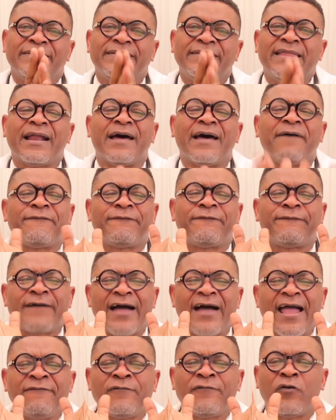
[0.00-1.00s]
There are
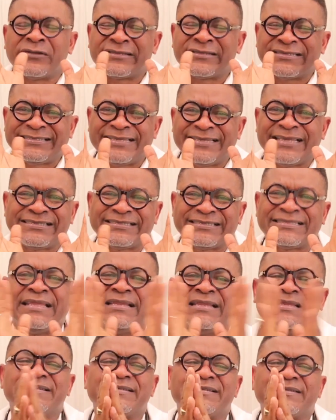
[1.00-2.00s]
5 or 6
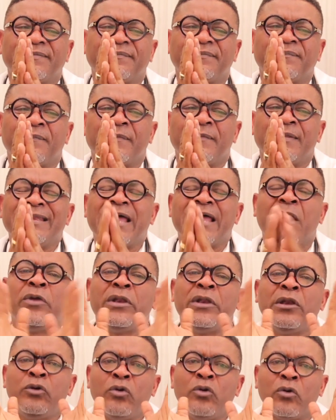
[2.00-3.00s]
things that
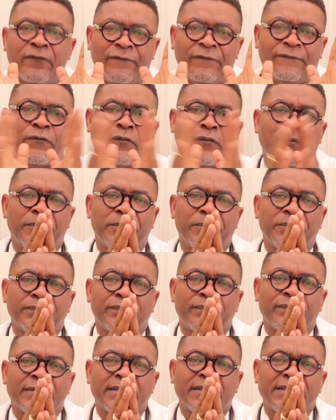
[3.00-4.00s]
we look for
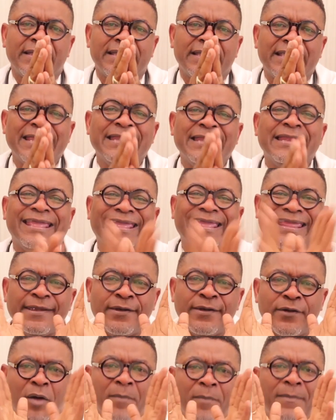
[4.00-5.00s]
in a
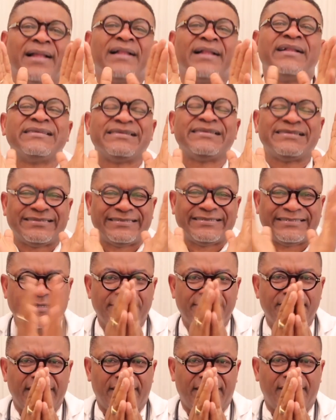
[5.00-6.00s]
normal
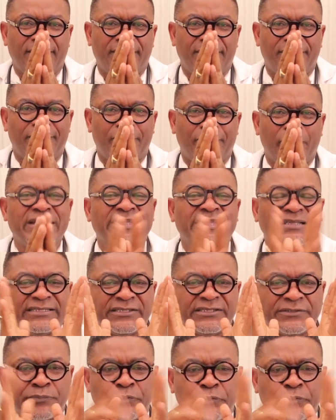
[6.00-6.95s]
semen when it is